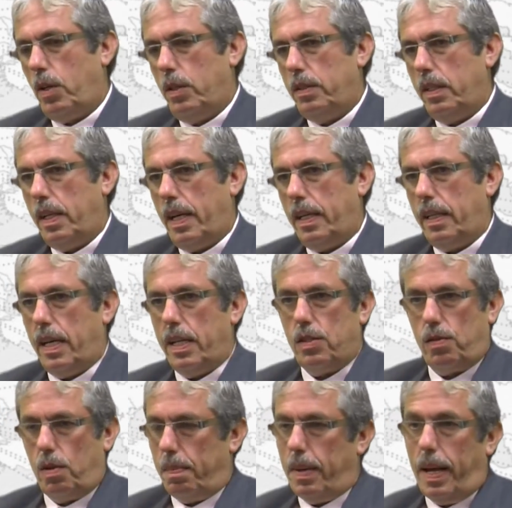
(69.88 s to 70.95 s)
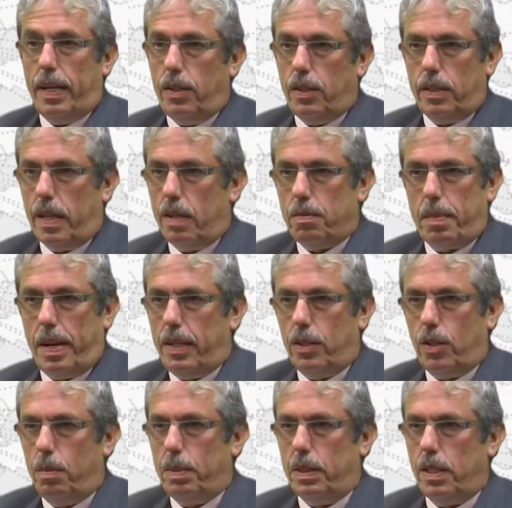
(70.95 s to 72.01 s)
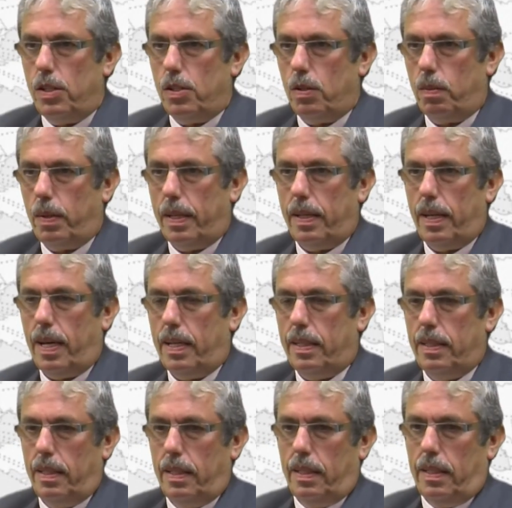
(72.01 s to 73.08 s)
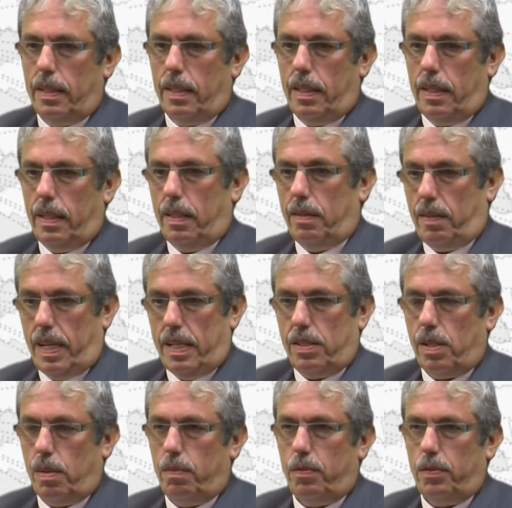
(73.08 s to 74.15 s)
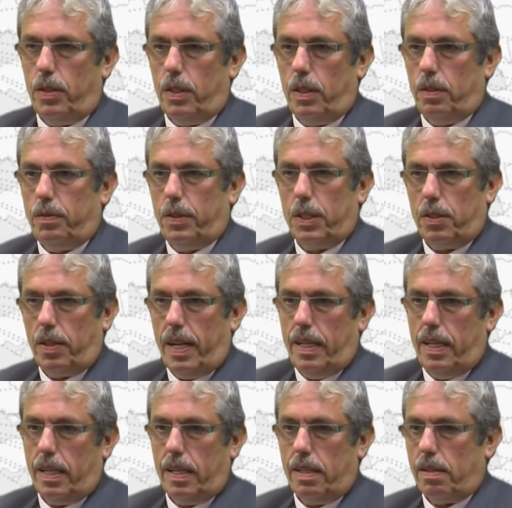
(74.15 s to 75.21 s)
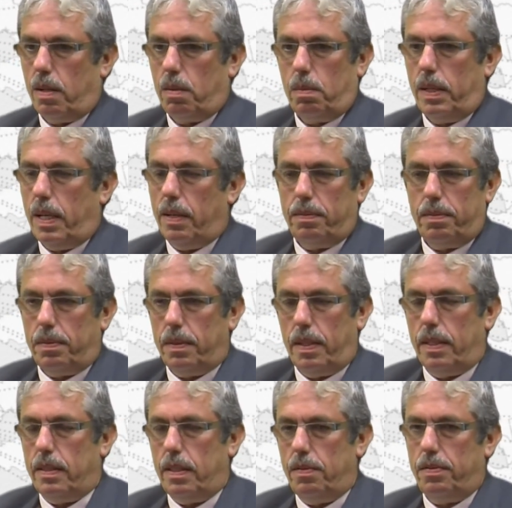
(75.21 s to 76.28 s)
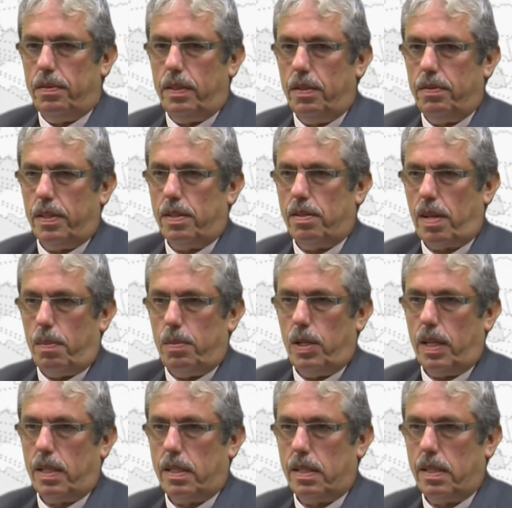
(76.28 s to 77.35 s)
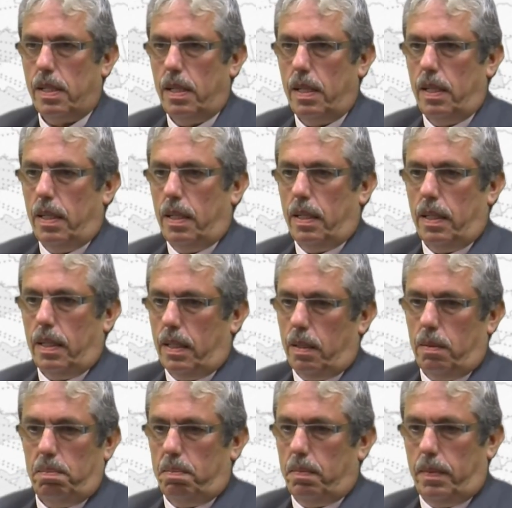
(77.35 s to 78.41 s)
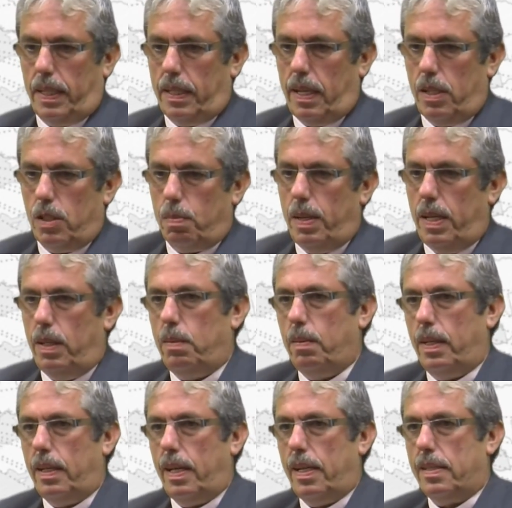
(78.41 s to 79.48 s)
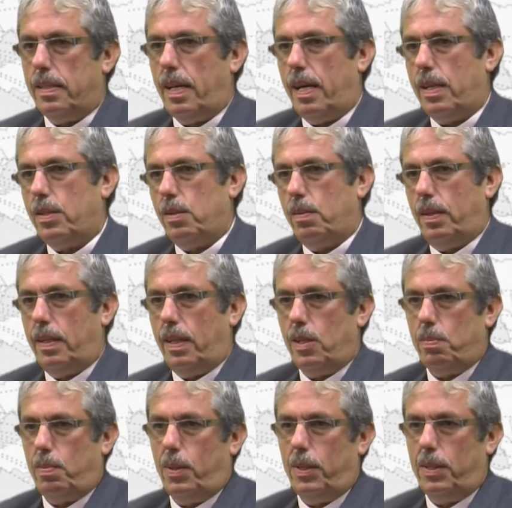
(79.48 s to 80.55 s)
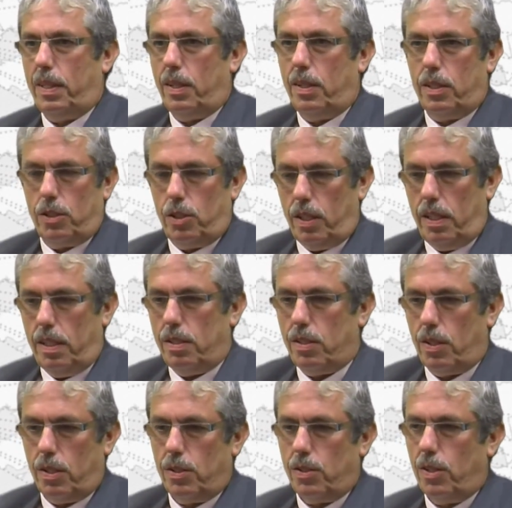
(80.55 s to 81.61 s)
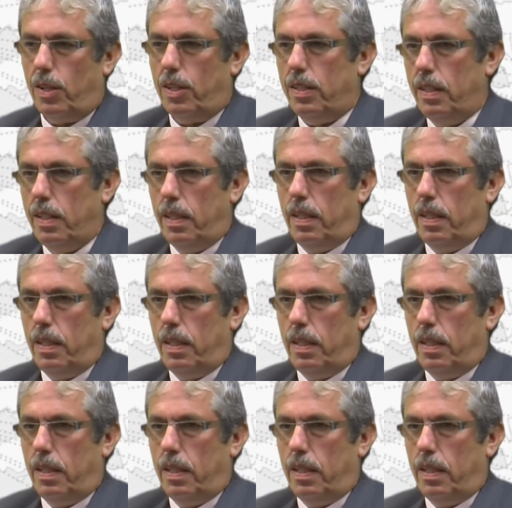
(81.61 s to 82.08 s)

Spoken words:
the young guys from any hotel, from any competition where they are, invite them for training, and then we have different subjects. One day is meat, one day is eggs, one day is poultry or cheese or so on.